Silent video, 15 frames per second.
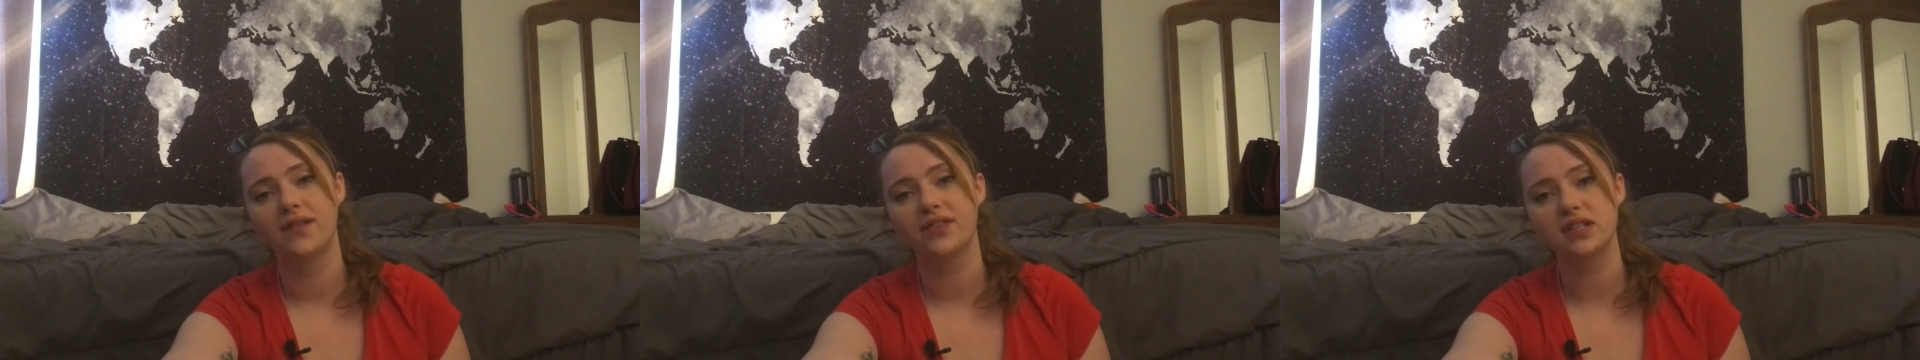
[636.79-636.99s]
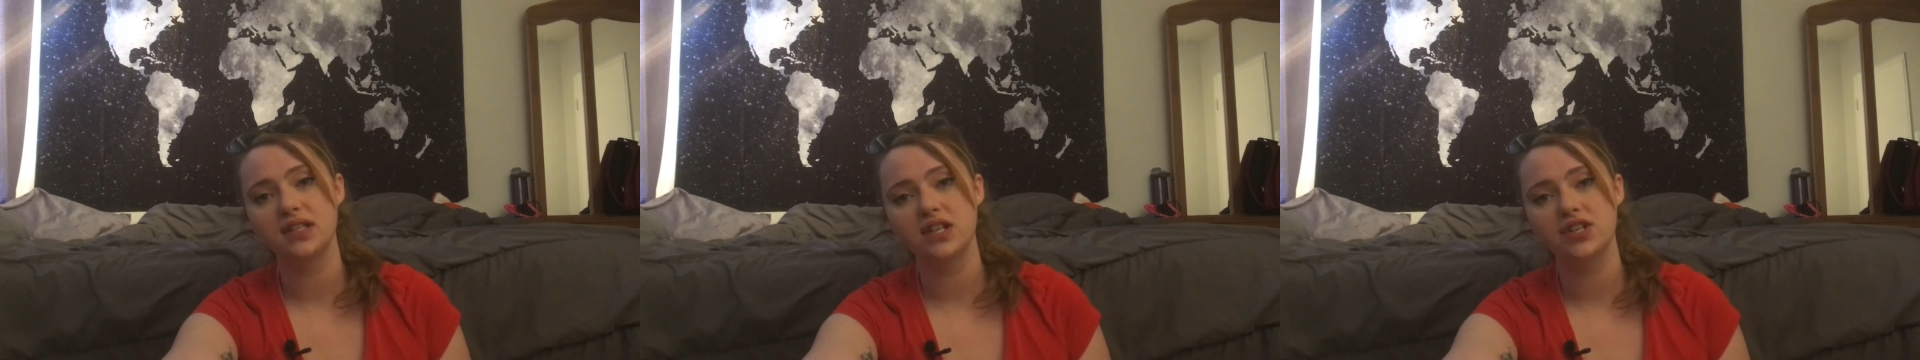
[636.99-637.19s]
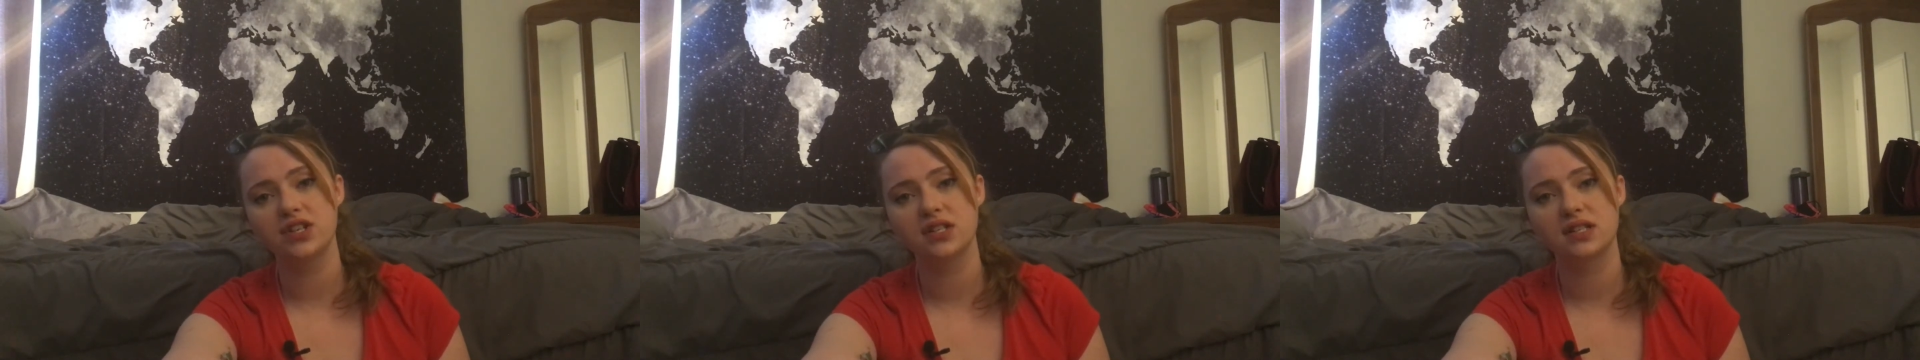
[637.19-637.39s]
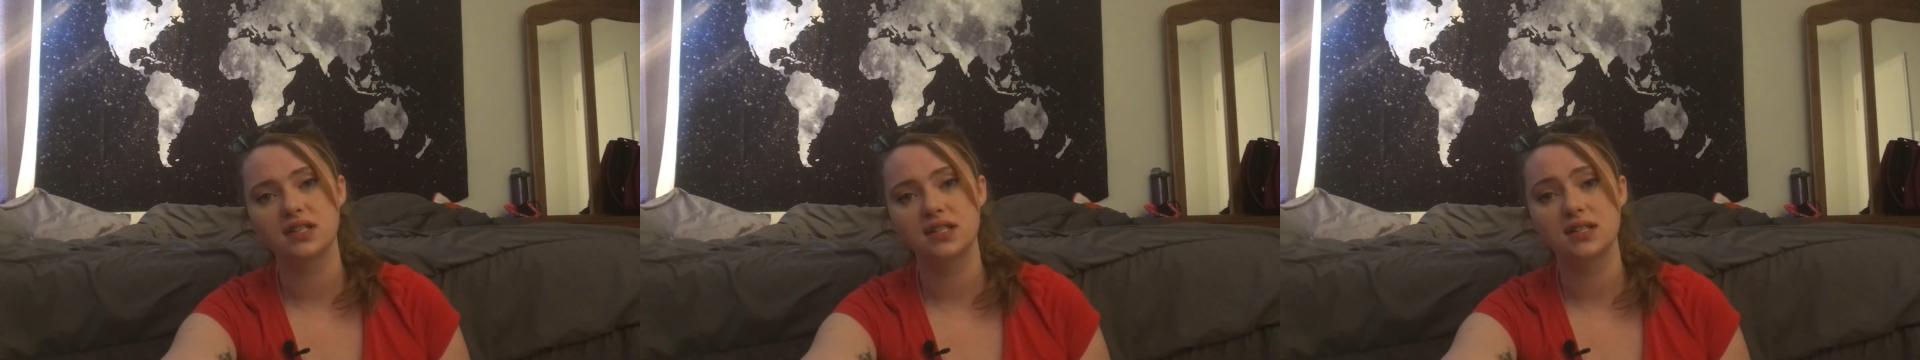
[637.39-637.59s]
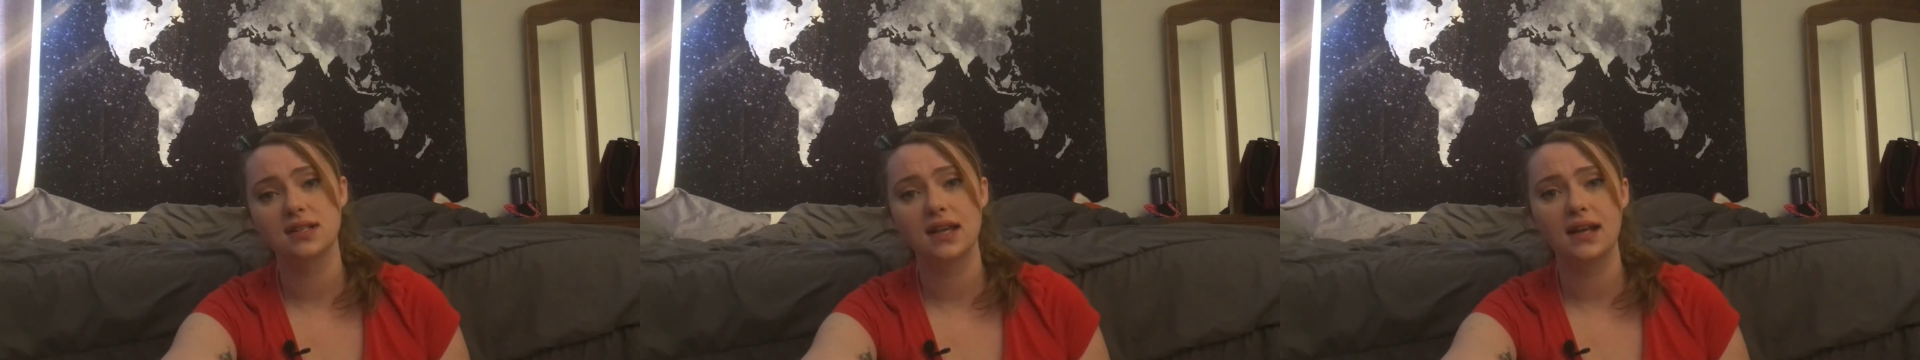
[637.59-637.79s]

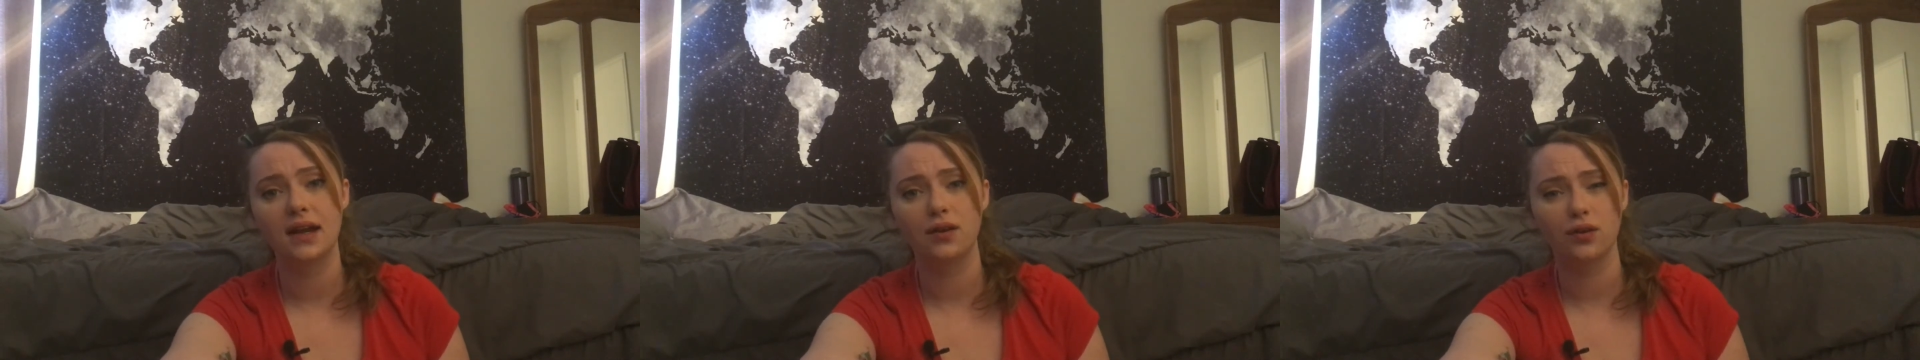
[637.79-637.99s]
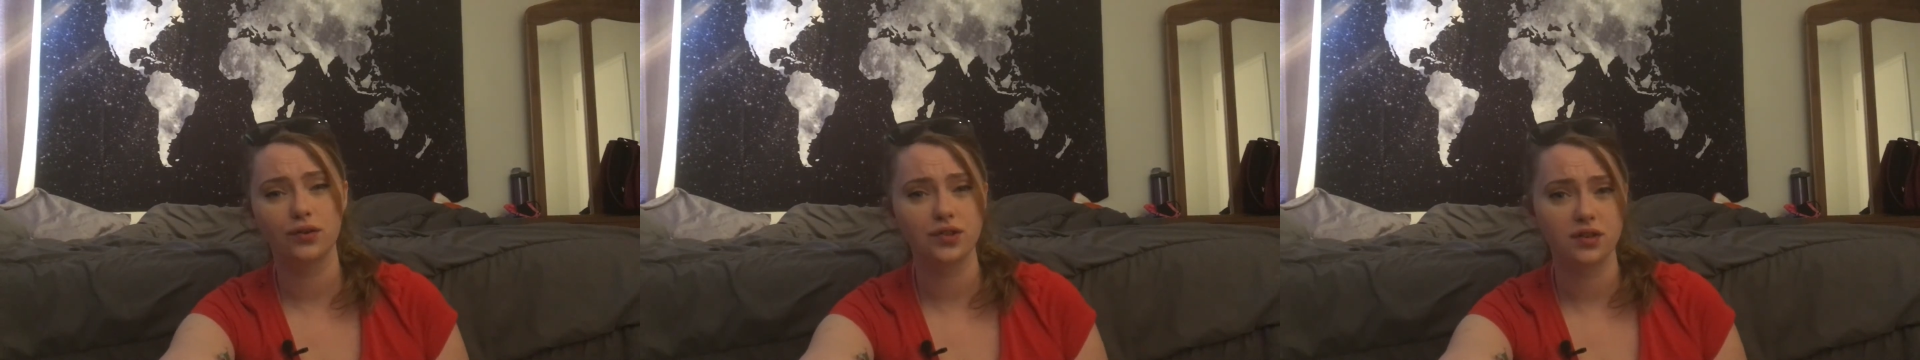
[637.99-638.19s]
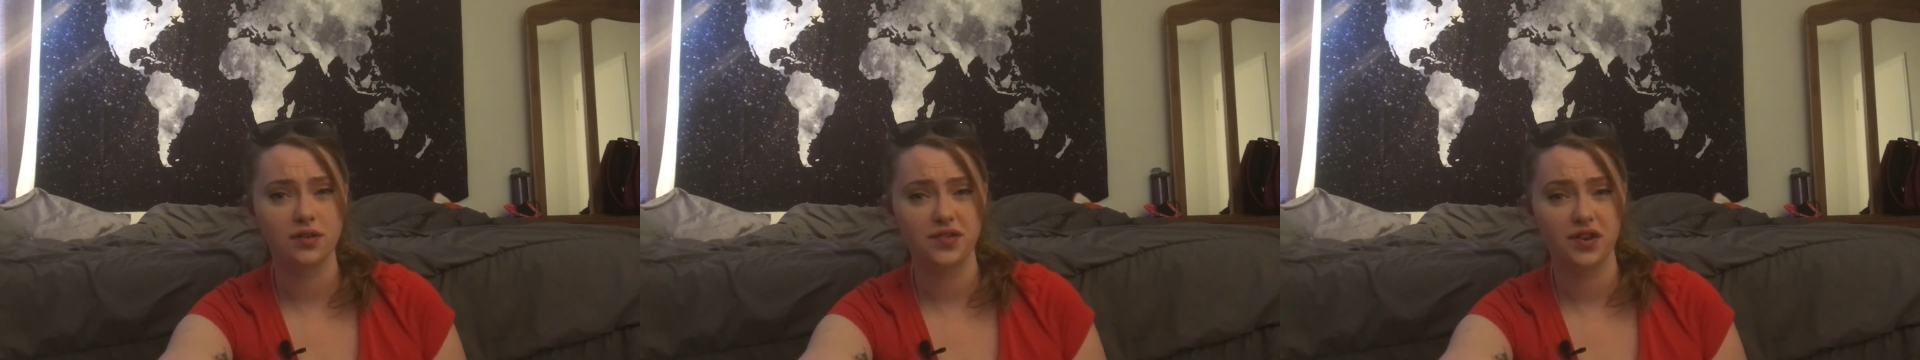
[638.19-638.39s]
conversations as they get older